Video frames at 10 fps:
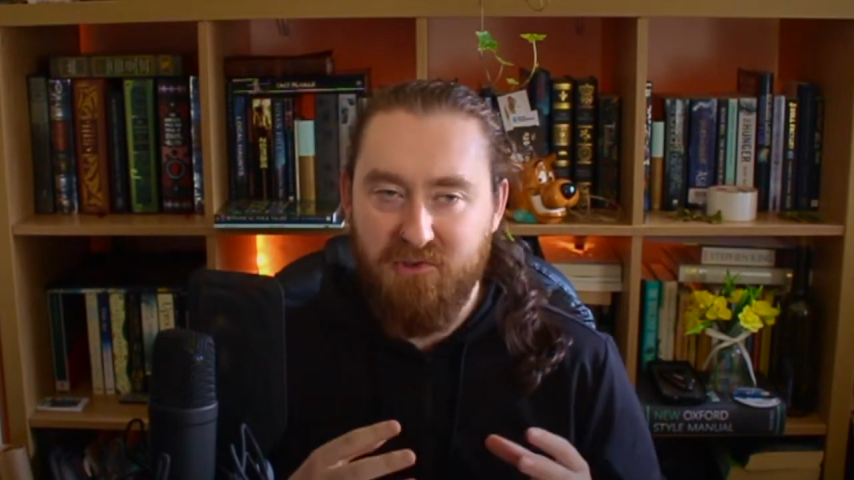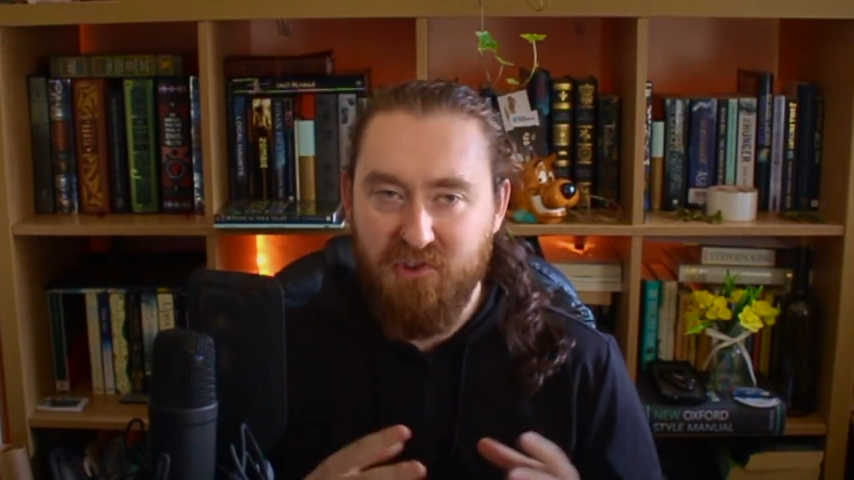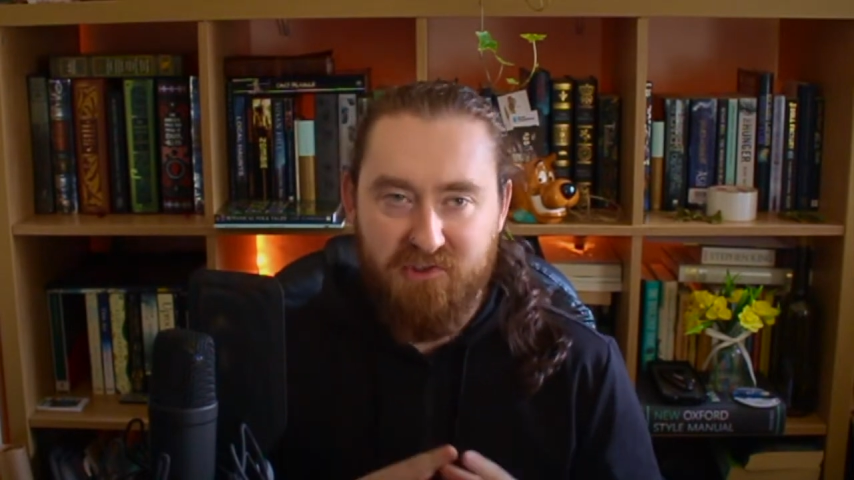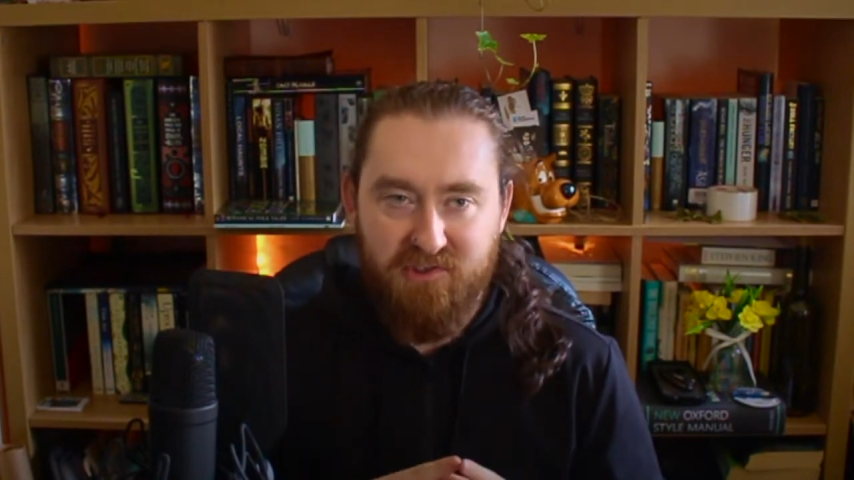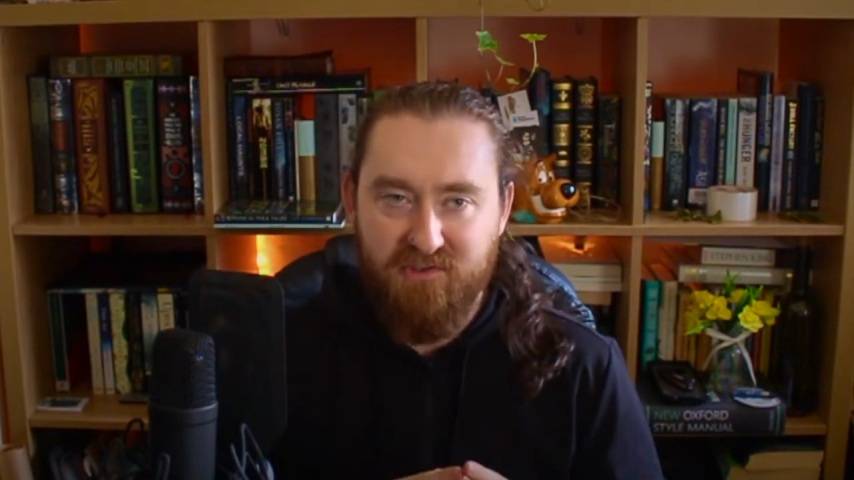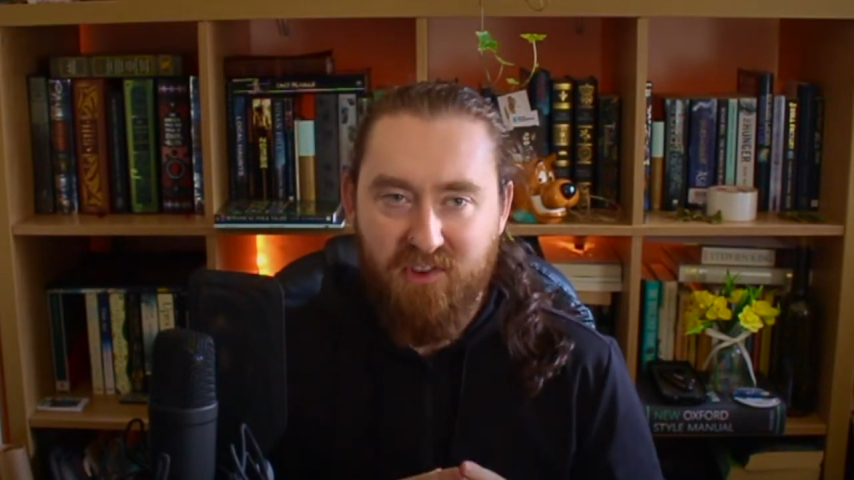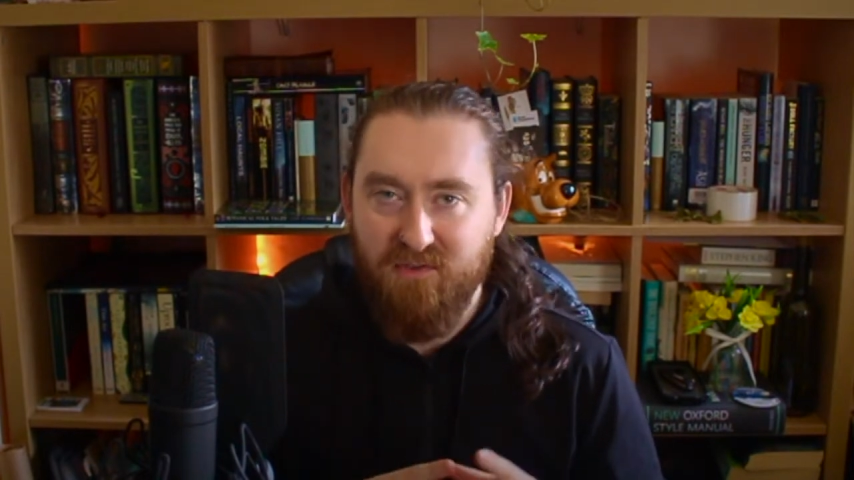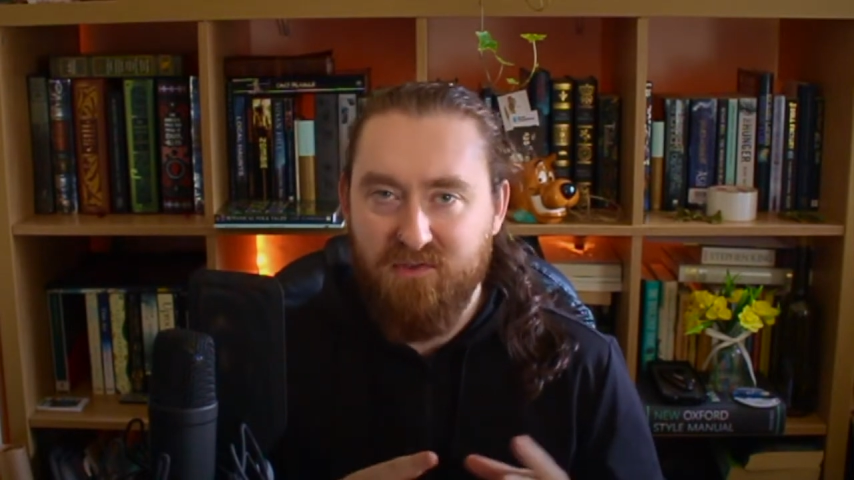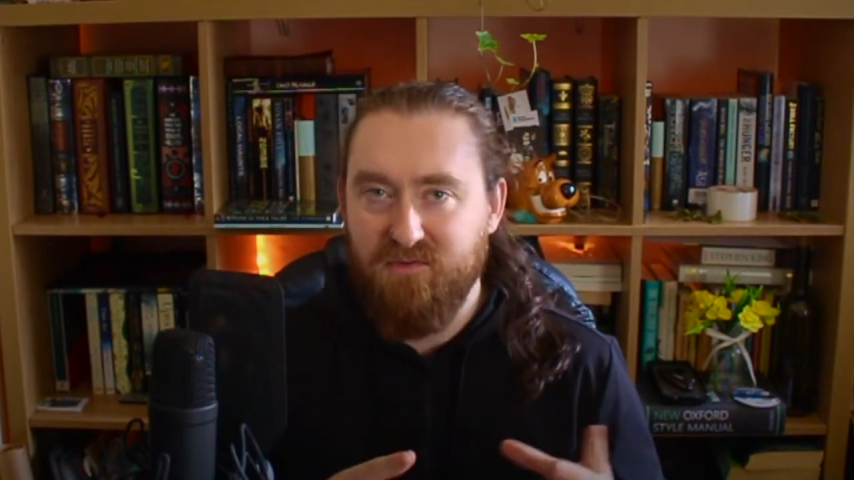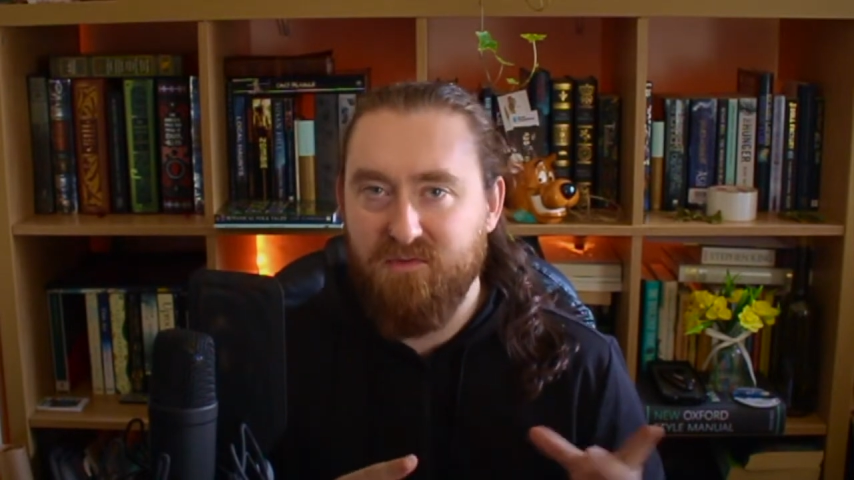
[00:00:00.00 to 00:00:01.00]
just
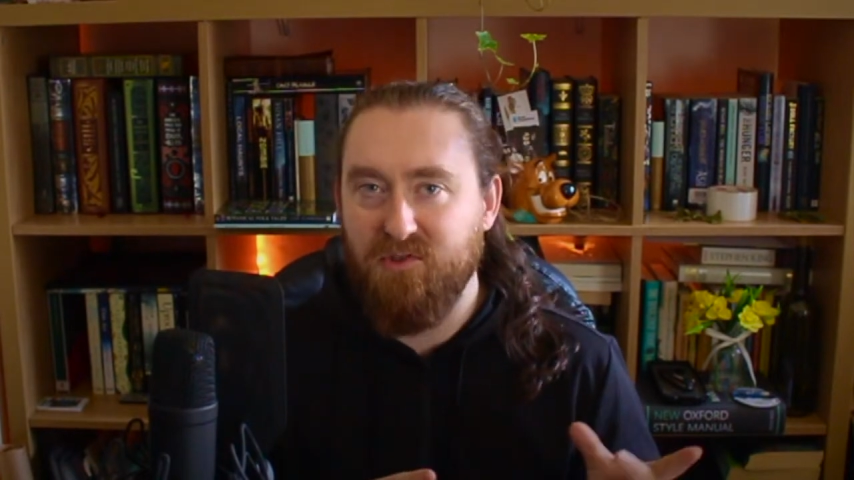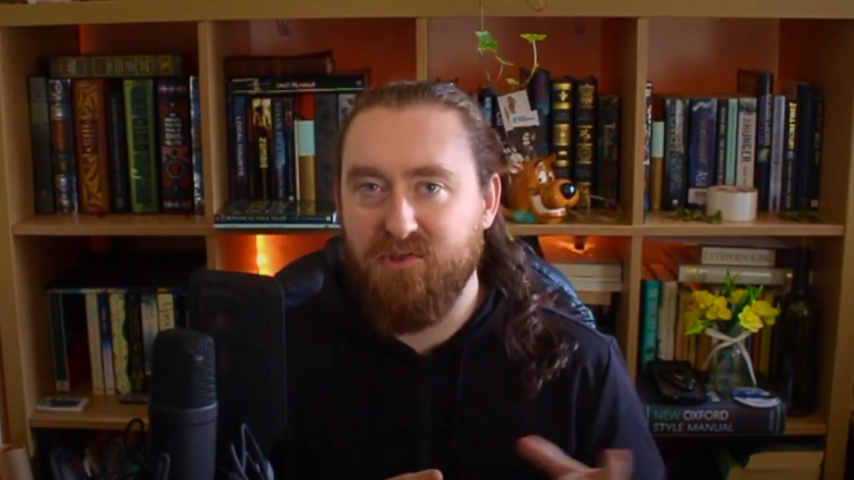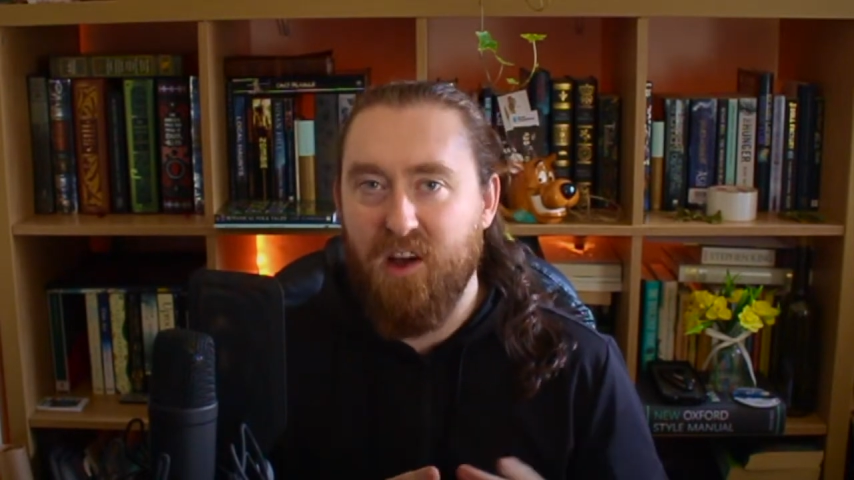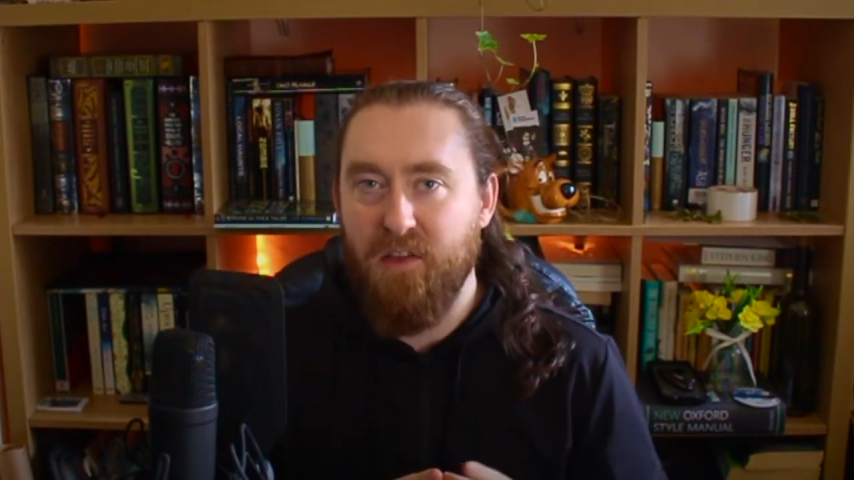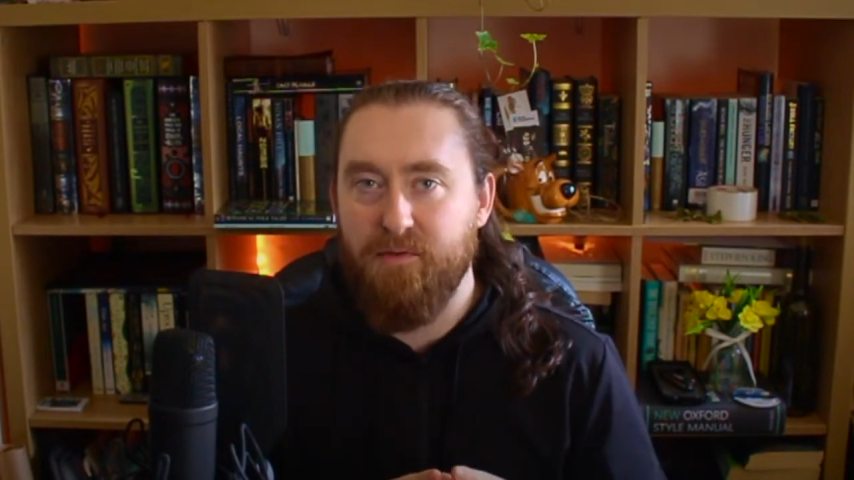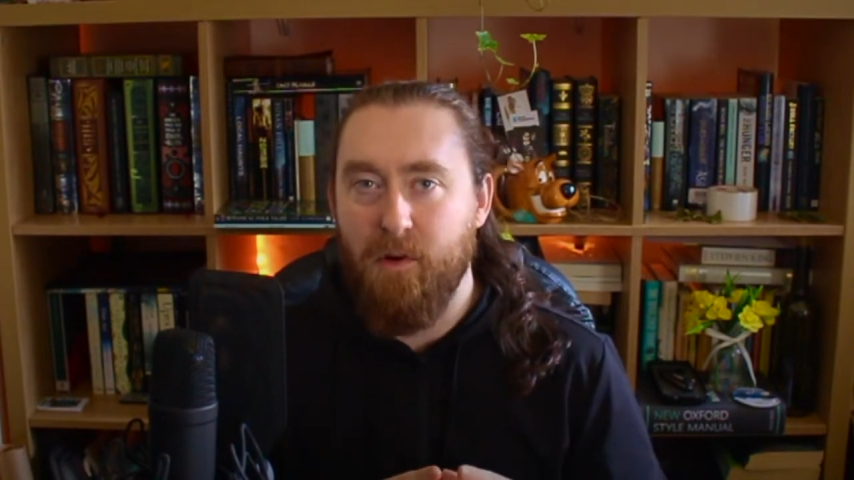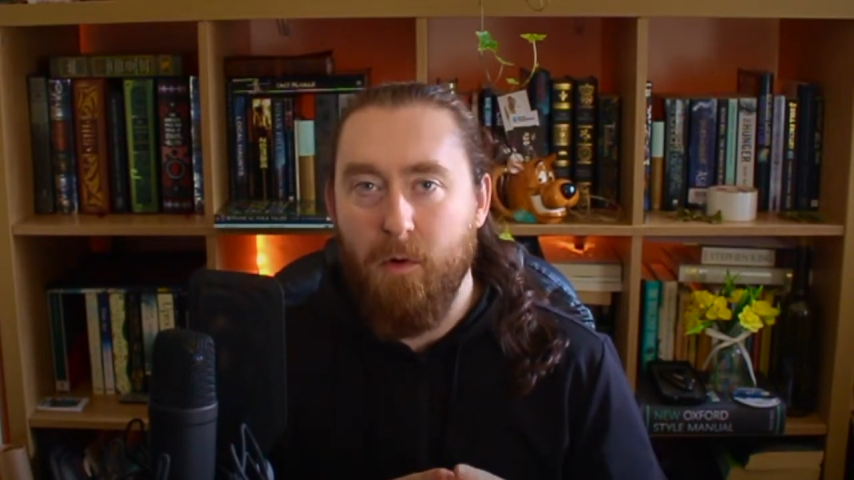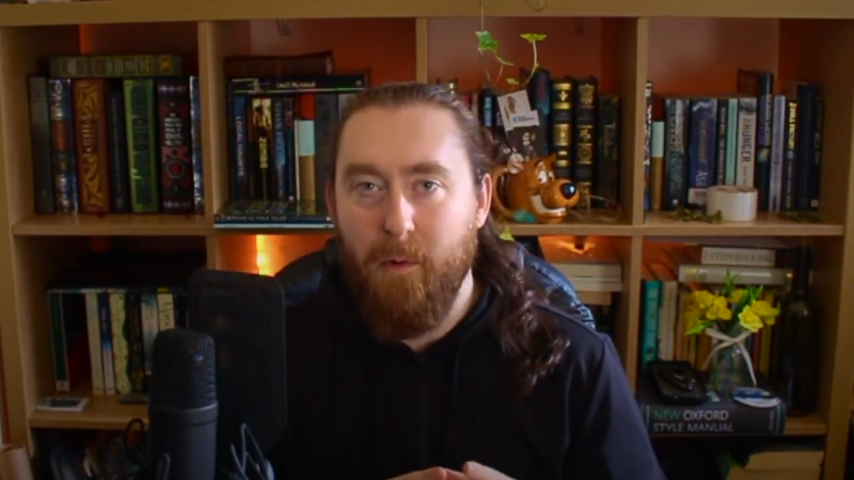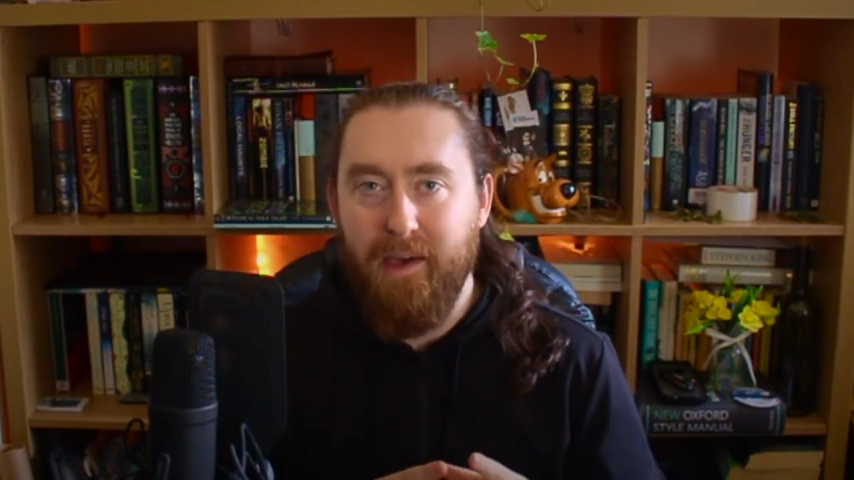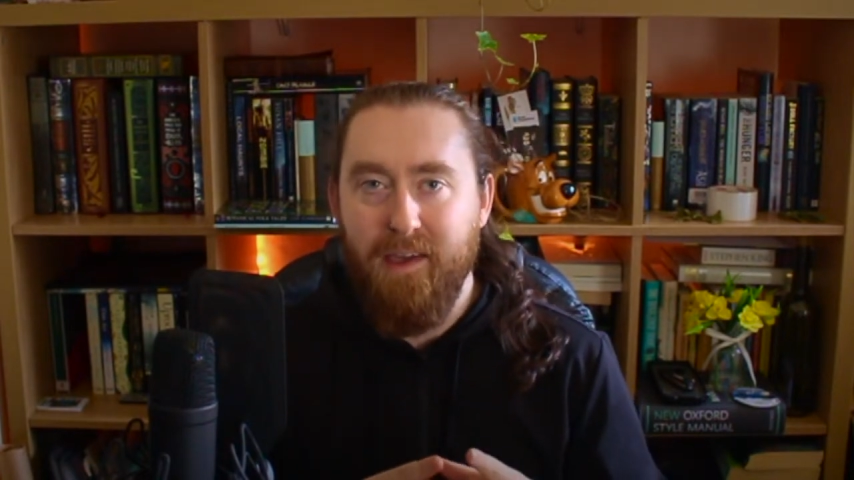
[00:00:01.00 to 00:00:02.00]
just sort of
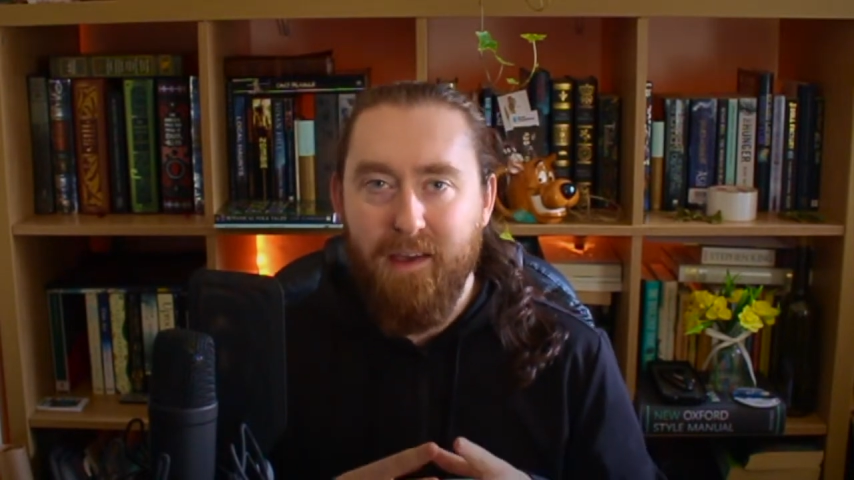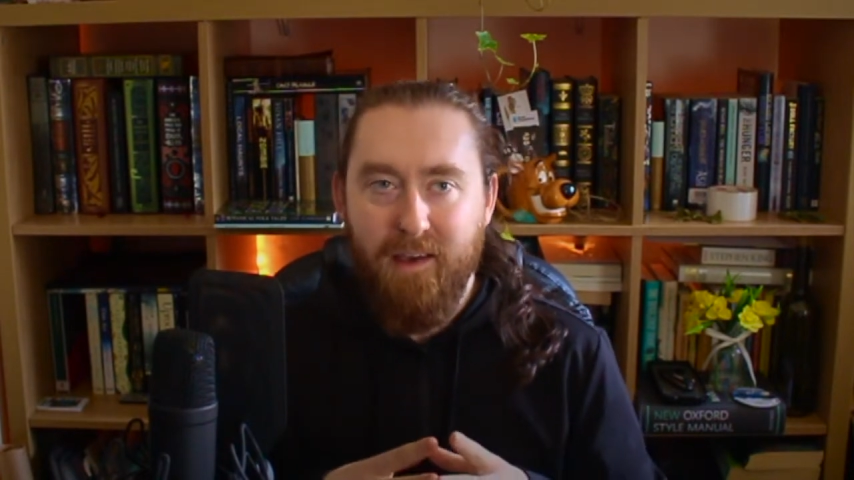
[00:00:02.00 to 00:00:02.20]
throwaway